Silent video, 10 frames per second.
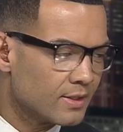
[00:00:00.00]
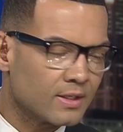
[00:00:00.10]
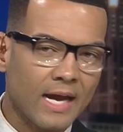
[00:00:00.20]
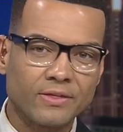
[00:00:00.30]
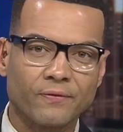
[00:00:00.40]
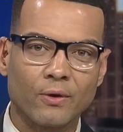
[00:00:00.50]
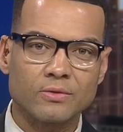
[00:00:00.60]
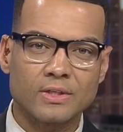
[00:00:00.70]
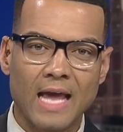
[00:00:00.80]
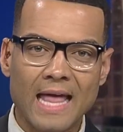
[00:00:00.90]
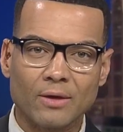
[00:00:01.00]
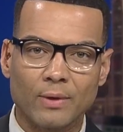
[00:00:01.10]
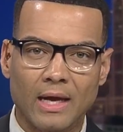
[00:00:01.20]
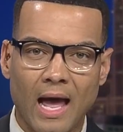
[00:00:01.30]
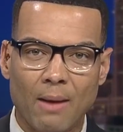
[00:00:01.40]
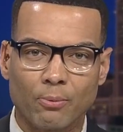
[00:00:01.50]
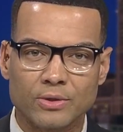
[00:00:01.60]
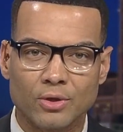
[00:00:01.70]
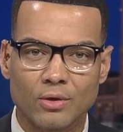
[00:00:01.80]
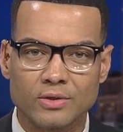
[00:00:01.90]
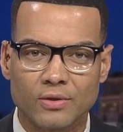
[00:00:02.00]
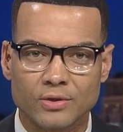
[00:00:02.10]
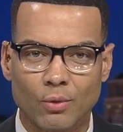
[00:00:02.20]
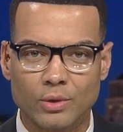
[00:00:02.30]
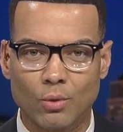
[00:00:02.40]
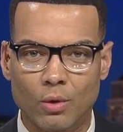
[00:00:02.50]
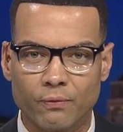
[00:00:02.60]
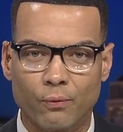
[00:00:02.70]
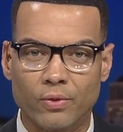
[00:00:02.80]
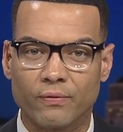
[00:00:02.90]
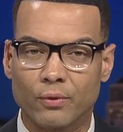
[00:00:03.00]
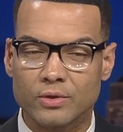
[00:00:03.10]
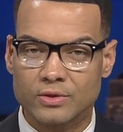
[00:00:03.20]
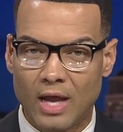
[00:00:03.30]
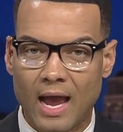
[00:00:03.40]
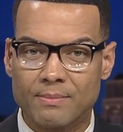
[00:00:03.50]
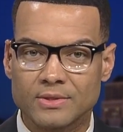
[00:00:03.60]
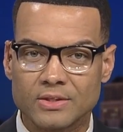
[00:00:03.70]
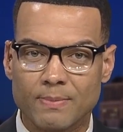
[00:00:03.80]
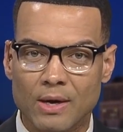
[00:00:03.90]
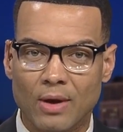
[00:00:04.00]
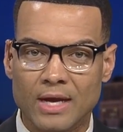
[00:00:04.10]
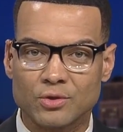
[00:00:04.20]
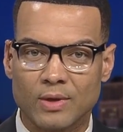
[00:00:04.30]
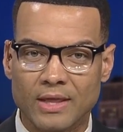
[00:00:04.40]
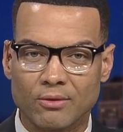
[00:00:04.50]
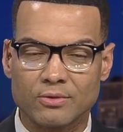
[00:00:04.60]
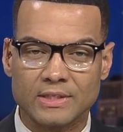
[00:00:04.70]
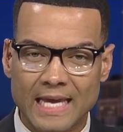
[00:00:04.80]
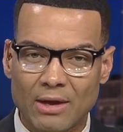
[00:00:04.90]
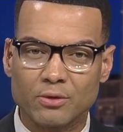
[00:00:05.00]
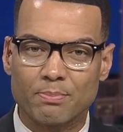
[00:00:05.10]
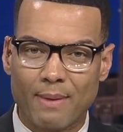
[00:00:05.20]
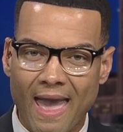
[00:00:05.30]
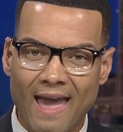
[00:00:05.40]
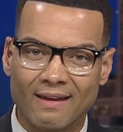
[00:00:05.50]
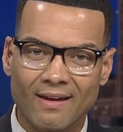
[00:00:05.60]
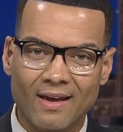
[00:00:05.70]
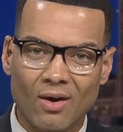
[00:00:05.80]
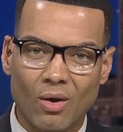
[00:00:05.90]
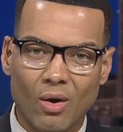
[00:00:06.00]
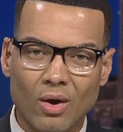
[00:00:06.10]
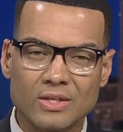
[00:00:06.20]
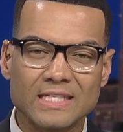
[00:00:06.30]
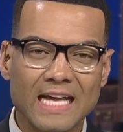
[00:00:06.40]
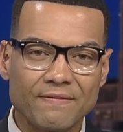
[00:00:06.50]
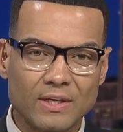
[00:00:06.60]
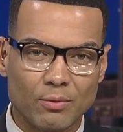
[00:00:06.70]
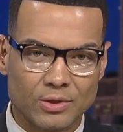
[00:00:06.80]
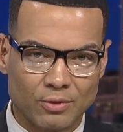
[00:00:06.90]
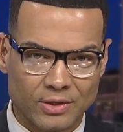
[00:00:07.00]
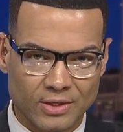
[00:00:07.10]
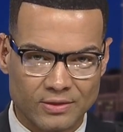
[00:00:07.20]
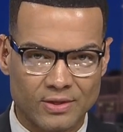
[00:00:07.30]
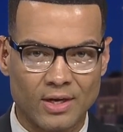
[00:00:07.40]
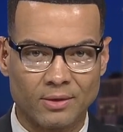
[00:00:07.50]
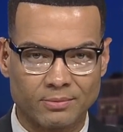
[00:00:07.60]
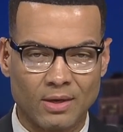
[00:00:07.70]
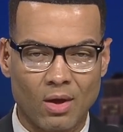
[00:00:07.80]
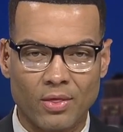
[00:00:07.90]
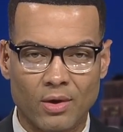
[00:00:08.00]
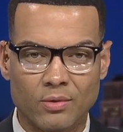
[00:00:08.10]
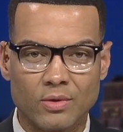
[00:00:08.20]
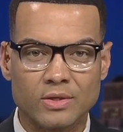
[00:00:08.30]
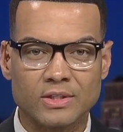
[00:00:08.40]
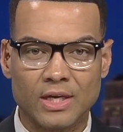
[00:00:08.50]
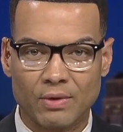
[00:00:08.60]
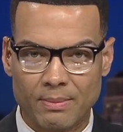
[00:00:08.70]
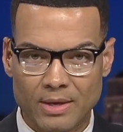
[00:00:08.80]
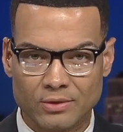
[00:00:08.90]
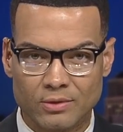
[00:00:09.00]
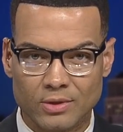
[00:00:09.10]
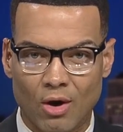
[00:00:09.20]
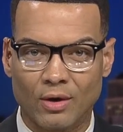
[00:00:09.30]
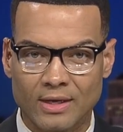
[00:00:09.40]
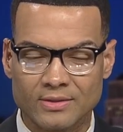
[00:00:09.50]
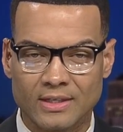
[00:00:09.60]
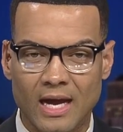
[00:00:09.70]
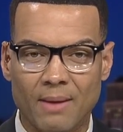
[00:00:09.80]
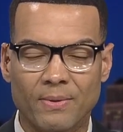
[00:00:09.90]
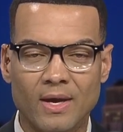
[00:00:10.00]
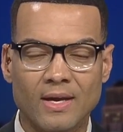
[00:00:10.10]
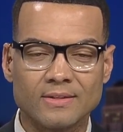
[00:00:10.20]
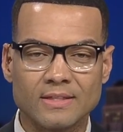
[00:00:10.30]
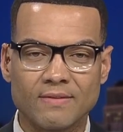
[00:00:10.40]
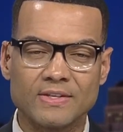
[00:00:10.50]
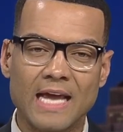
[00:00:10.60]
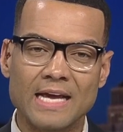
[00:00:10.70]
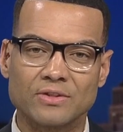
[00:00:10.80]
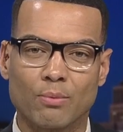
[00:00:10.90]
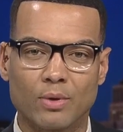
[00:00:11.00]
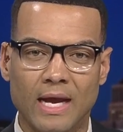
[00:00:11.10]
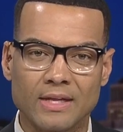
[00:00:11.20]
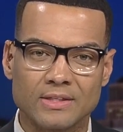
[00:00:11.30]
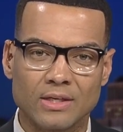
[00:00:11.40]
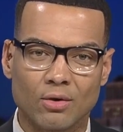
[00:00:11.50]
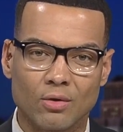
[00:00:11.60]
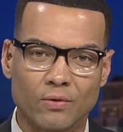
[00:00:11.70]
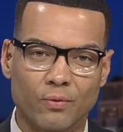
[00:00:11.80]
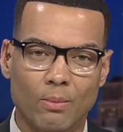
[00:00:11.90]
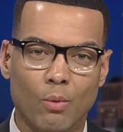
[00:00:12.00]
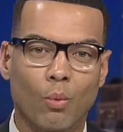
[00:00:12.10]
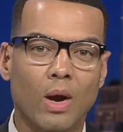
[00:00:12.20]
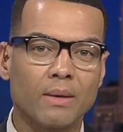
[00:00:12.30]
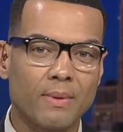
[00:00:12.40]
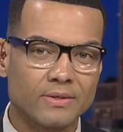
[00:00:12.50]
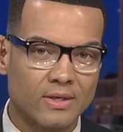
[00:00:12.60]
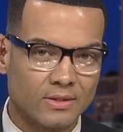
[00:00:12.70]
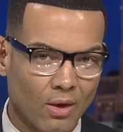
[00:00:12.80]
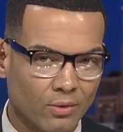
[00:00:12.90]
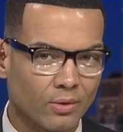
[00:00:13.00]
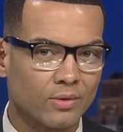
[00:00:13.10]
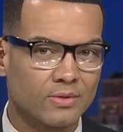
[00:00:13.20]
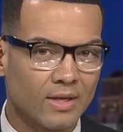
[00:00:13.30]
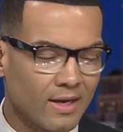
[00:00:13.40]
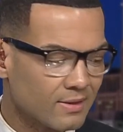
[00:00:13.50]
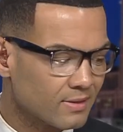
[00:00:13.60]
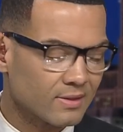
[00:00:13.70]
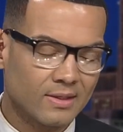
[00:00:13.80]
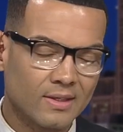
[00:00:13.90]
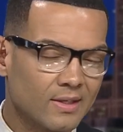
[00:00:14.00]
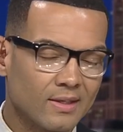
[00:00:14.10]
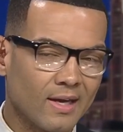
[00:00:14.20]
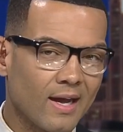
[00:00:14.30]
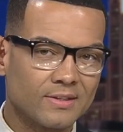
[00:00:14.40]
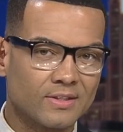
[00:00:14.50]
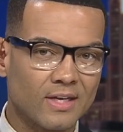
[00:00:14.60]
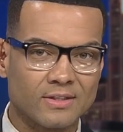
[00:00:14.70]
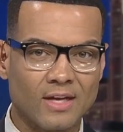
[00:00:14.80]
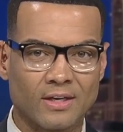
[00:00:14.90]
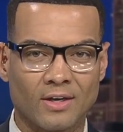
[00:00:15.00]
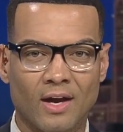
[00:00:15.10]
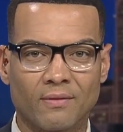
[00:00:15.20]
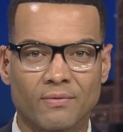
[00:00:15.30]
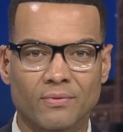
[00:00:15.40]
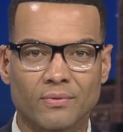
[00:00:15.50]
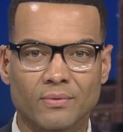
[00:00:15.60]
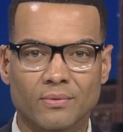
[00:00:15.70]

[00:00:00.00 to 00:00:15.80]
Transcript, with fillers: Tonight, the first gallery hop returned to the Short North for the first time since Mayor Andrew Ginther scaled back safety restrictions there. Now, although security measures are easing up, 10TV's Ashley Bernanson heard from one business owner who says that's just not enough.